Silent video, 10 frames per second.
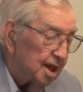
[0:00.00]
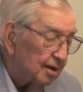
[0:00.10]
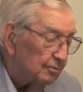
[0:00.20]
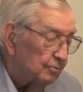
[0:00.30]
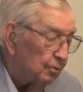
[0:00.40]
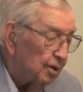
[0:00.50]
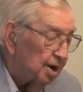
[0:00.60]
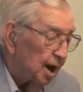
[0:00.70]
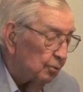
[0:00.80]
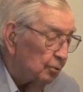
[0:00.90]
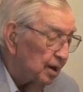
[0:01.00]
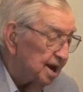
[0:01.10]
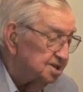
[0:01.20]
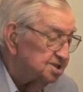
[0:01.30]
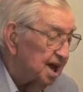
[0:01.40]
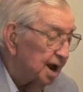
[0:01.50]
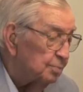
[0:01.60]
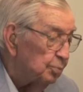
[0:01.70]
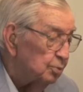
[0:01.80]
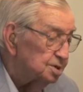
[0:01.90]
Yeah, now Ray
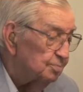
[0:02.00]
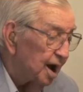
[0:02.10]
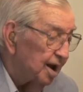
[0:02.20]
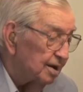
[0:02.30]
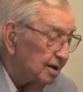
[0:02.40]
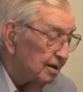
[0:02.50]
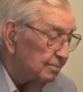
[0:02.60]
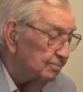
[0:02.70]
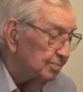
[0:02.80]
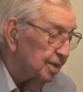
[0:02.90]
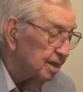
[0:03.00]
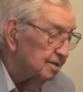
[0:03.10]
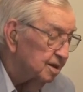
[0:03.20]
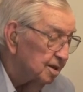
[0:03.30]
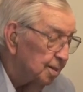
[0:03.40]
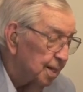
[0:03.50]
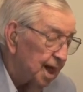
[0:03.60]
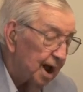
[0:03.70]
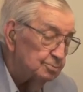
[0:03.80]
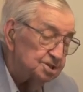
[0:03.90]
Sipe was my,
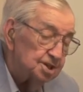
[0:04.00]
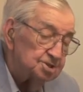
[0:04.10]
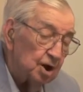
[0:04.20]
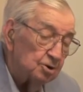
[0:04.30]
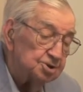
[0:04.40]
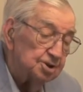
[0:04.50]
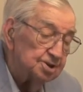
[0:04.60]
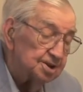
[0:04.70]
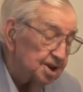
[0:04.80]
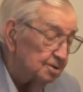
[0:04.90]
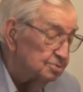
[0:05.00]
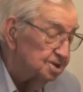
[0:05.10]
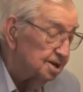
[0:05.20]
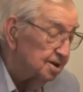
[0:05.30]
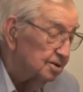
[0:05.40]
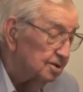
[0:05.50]
I was a sergeant and he was the